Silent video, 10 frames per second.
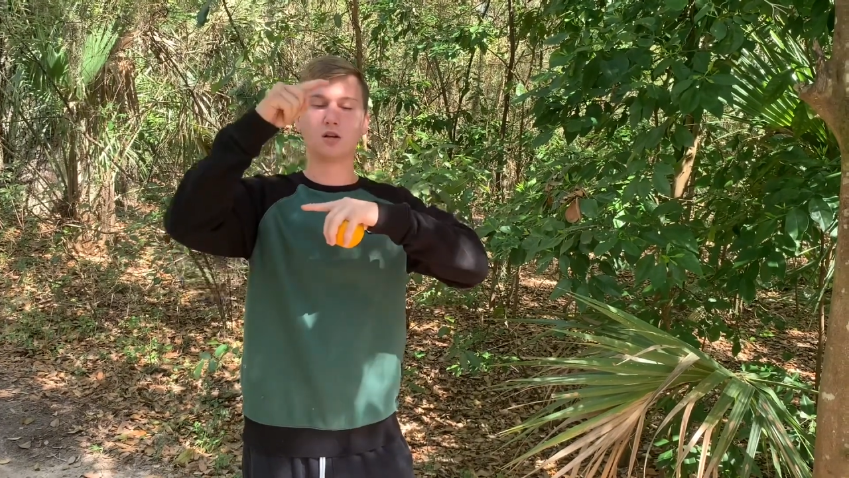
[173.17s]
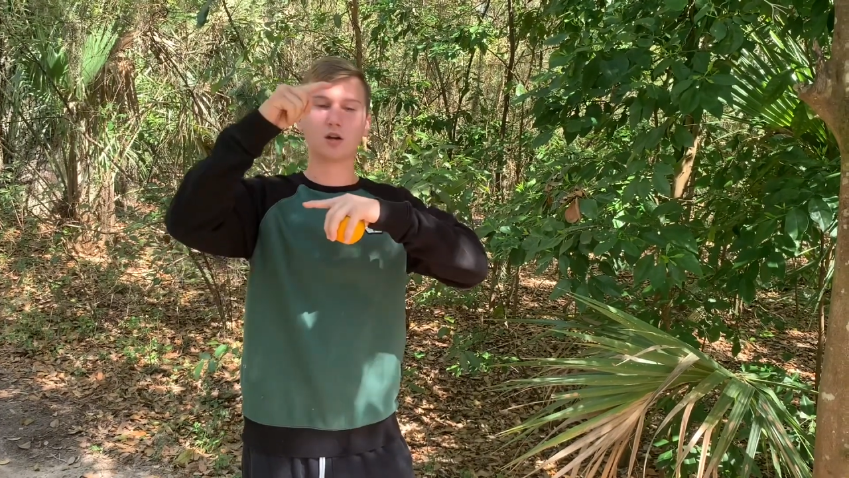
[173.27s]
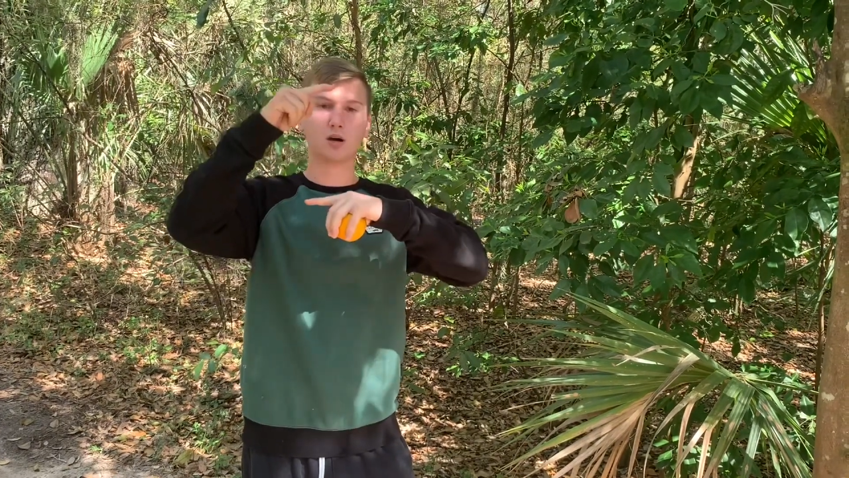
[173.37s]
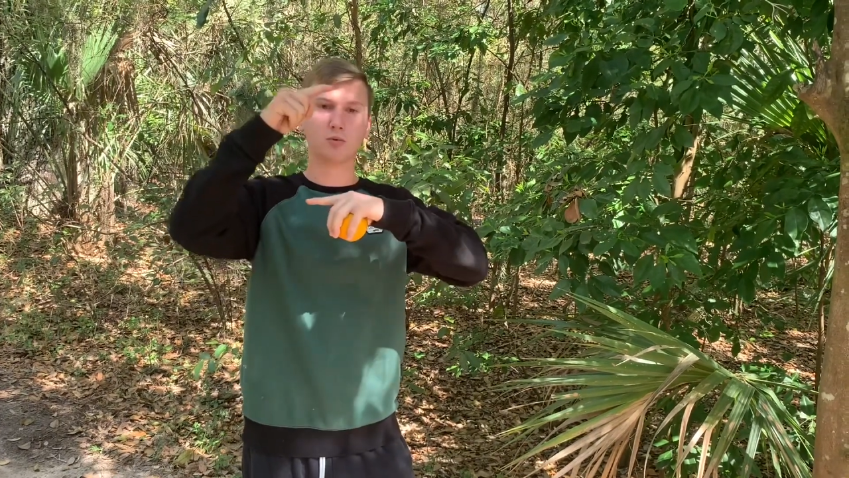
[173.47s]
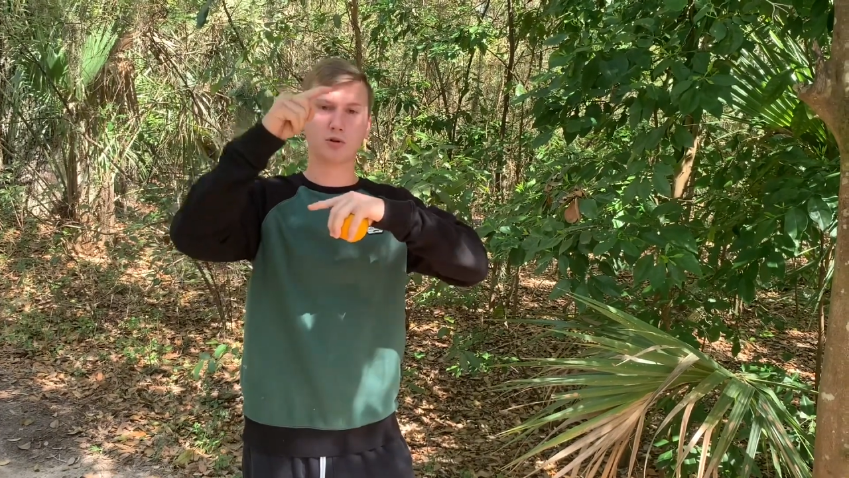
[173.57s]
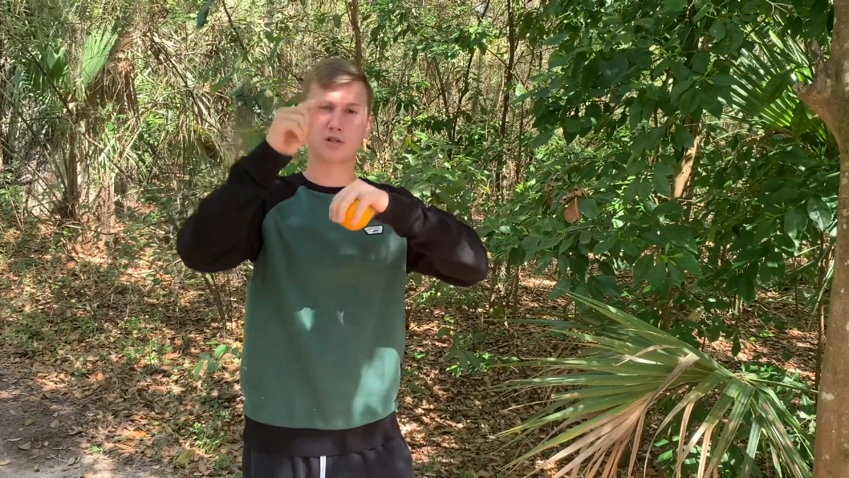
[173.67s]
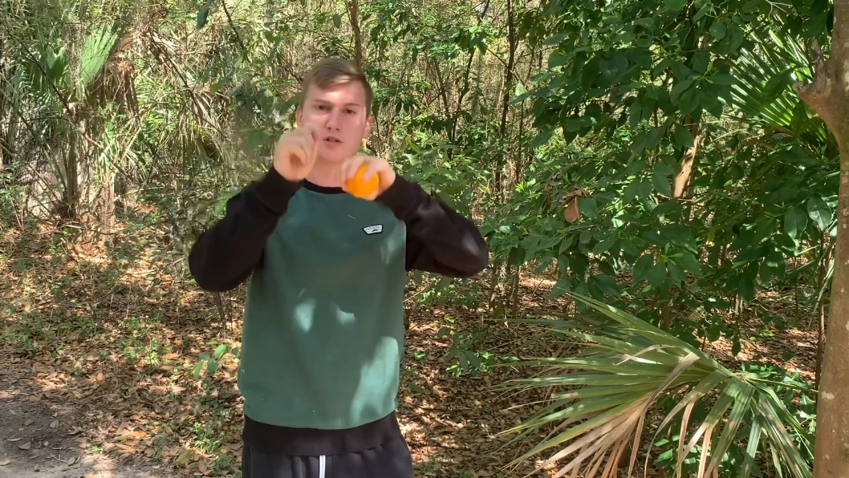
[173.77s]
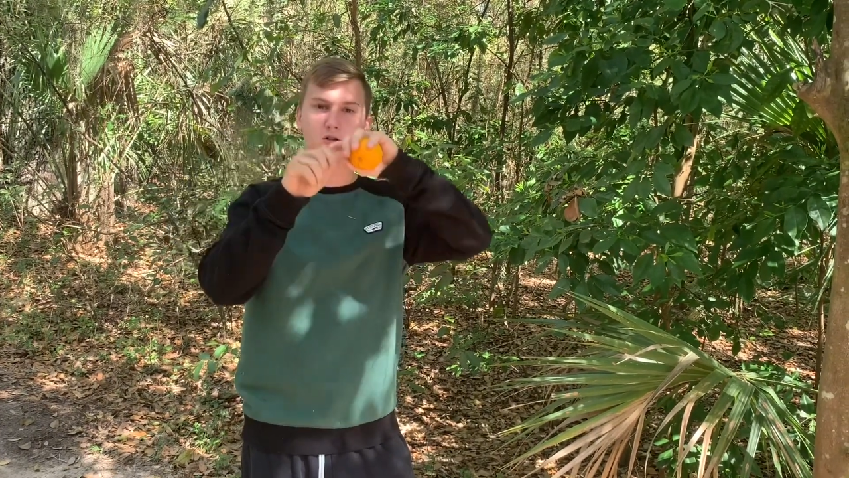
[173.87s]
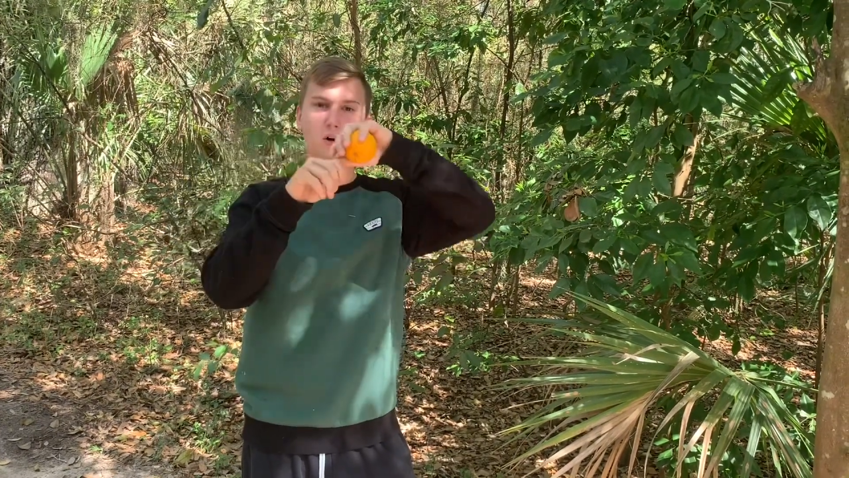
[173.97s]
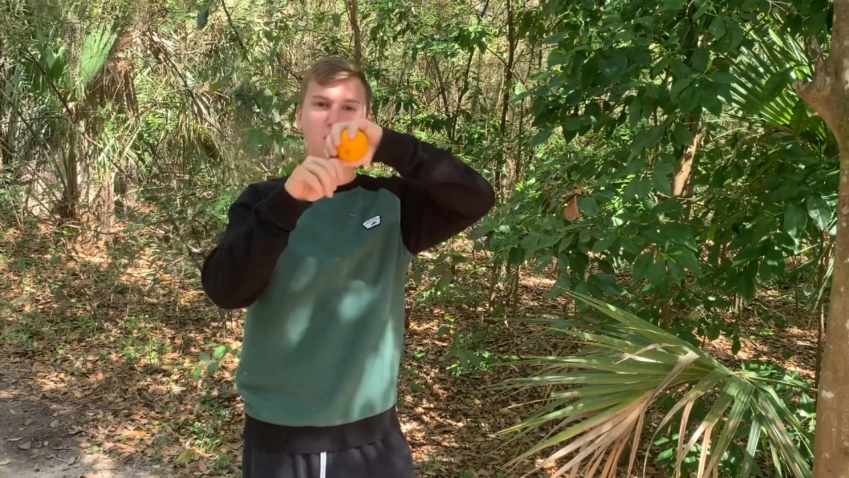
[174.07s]
a couple inches
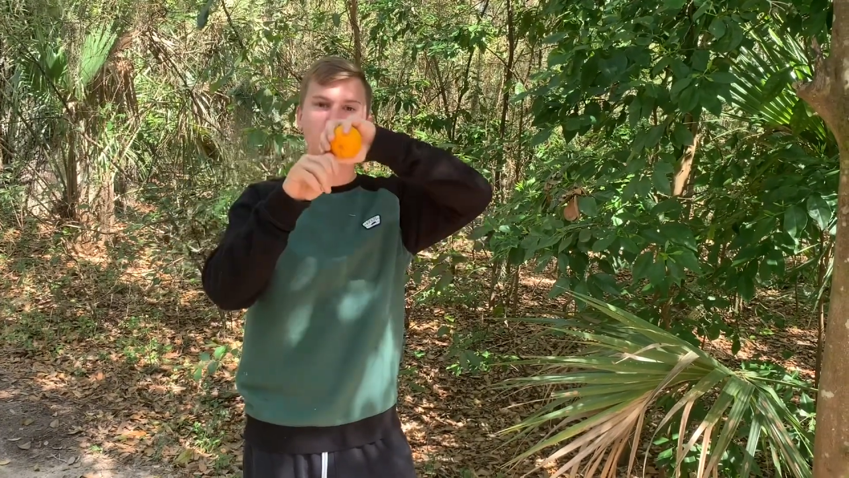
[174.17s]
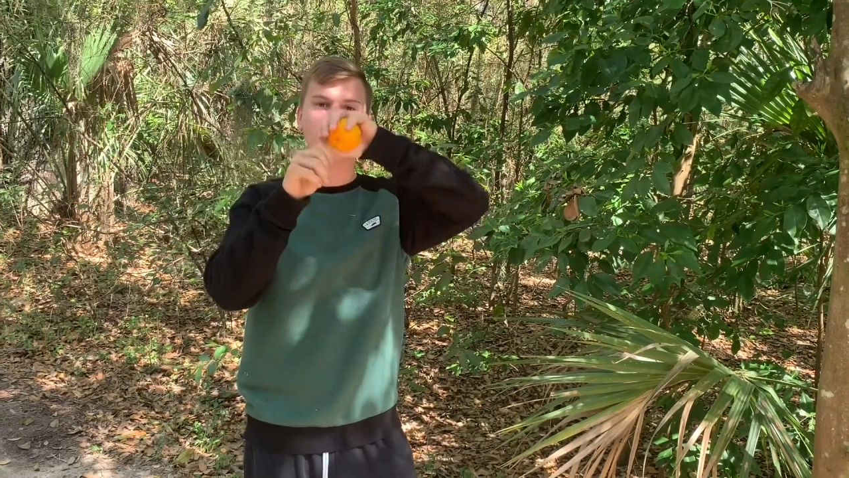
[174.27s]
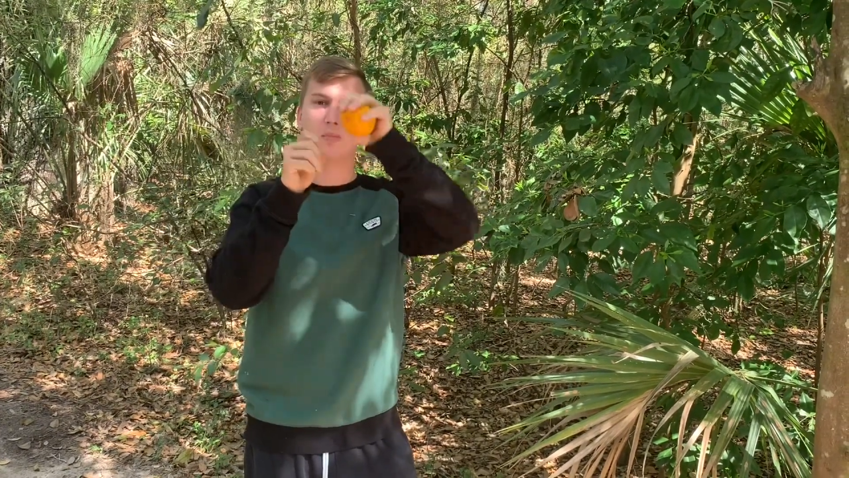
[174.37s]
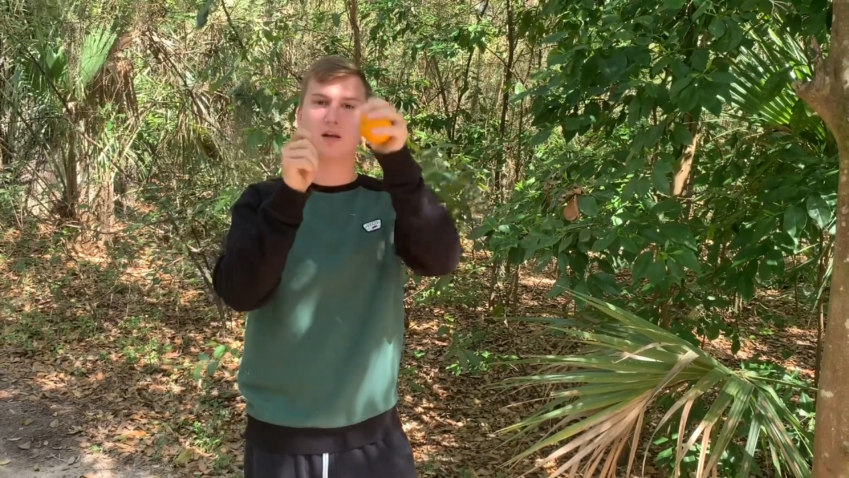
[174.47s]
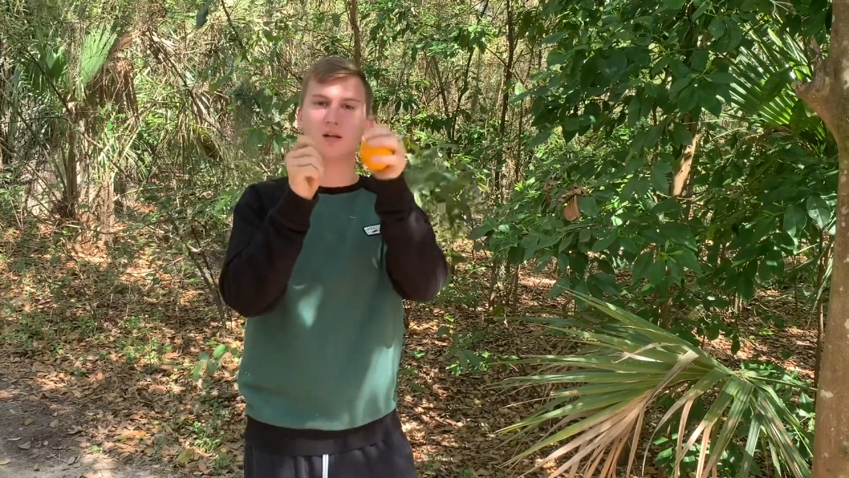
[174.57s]
tall, they bend